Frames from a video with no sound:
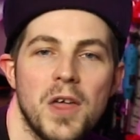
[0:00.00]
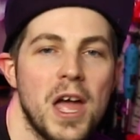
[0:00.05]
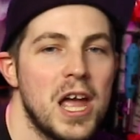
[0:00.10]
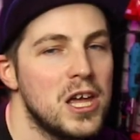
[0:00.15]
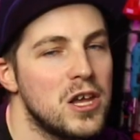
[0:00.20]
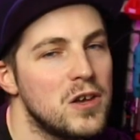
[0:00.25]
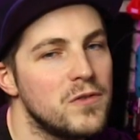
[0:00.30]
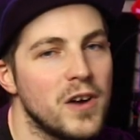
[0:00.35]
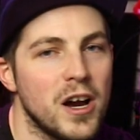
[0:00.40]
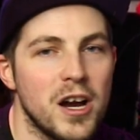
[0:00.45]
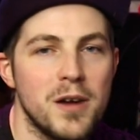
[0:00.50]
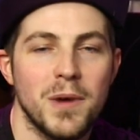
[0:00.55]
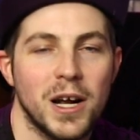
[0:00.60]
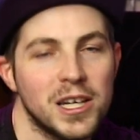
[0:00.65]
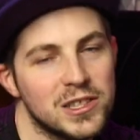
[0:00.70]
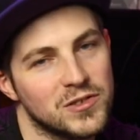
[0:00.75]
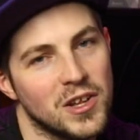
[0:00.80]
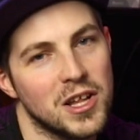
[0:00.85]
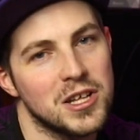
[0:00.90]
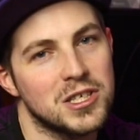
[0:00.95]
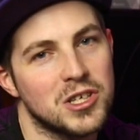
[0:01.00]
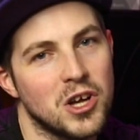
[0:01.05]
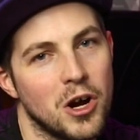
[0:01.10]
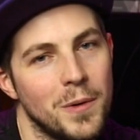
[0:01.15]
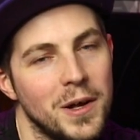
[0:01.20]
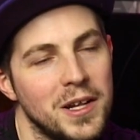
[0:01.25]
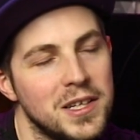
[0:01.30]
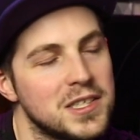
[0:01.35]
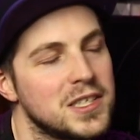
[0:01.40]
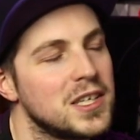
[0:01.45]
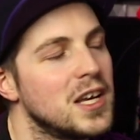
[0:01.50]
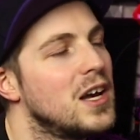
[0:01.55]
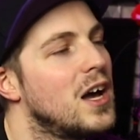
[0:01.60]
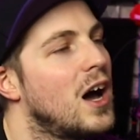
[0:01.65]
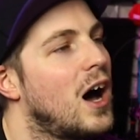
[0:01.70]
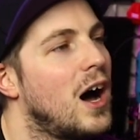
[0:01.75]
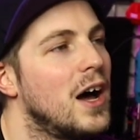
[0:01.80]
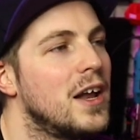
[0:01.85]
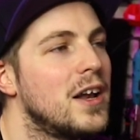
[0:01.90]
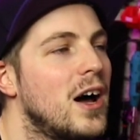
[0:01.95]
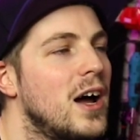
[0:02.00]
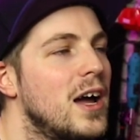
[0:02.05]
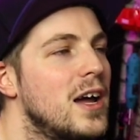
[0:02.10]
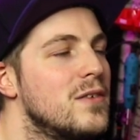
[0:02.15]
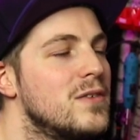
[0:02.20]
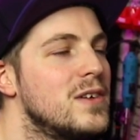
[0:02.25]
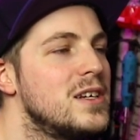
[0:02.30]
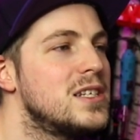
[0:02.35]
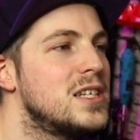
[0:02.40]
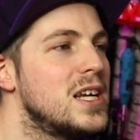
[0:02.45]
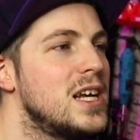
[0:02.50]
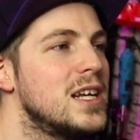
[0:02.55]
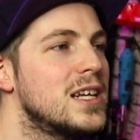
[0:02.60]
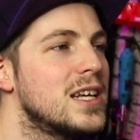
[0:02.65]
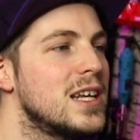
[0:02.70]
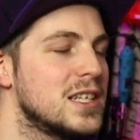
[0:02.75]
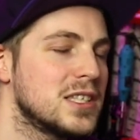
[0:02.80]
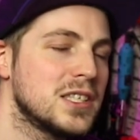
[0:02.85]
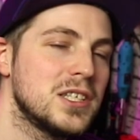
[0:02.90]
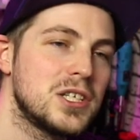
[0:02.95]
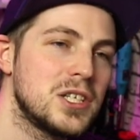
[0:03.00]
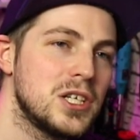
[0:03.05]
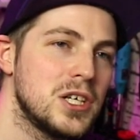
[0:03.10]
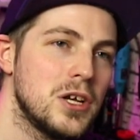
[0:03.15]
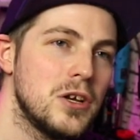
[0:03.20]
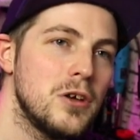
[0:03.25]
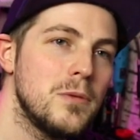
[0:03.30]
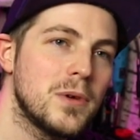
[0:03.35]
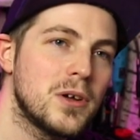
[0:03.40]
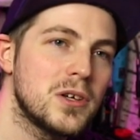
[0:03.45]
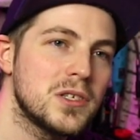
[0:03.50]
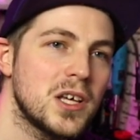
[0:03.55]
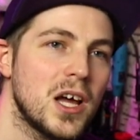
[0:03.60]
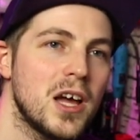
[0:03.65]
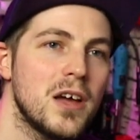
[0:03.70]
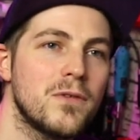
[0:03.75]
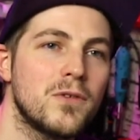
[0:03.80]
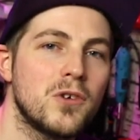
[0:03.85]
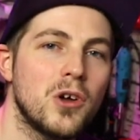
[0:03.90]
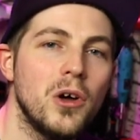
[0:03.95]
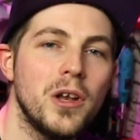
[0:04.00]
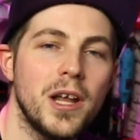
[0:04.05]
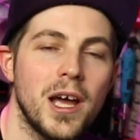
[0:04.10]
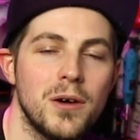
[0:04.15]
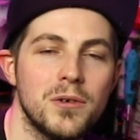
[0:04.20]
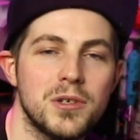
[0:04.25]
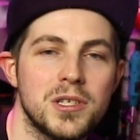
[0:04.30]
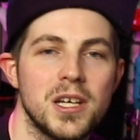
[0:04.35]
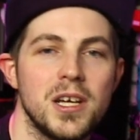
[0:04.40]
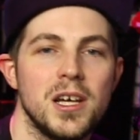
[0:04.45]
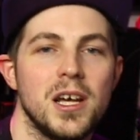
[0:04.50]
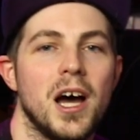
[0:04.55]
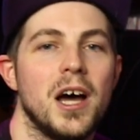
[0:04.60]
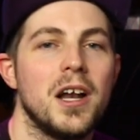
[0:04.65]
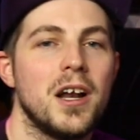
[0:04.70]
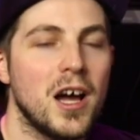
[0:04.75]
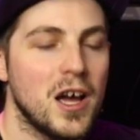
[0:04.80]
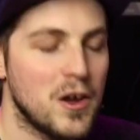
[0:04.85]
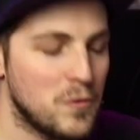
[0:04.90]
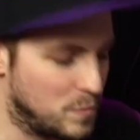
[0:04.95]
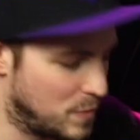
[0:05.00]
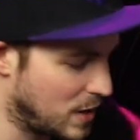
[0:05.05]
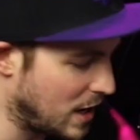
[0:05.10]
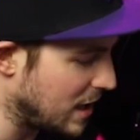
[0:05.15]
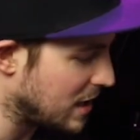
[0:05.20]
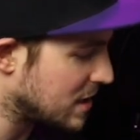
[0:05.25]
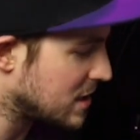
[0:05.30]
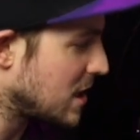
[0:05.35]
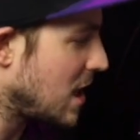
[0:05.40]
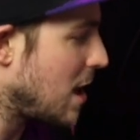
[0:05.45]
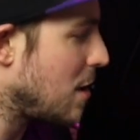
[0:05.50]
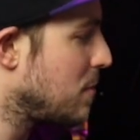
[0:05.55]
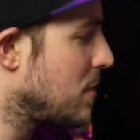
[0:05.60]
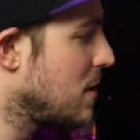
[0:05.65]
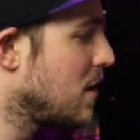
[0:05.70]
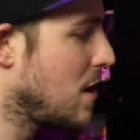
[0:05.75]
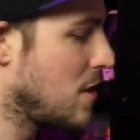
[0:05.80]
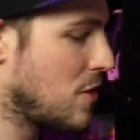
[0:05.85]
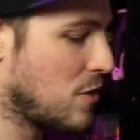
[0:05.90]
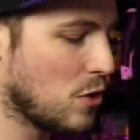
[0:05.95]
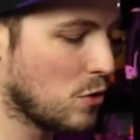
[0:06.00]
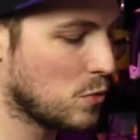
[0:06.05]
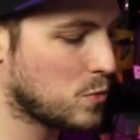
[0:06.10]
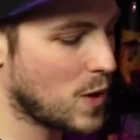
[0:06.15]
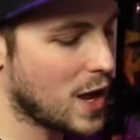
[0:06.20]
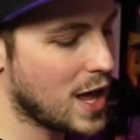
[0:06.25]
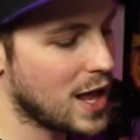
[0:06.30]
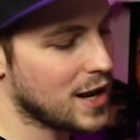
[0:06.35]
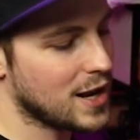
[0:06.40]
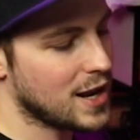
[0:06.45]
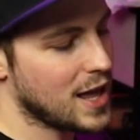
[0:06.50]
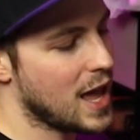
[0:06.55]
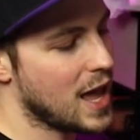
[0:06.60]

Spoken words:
thank you very much for those comments, and I have indeed listened to you because I have gone out and I have picked up the Well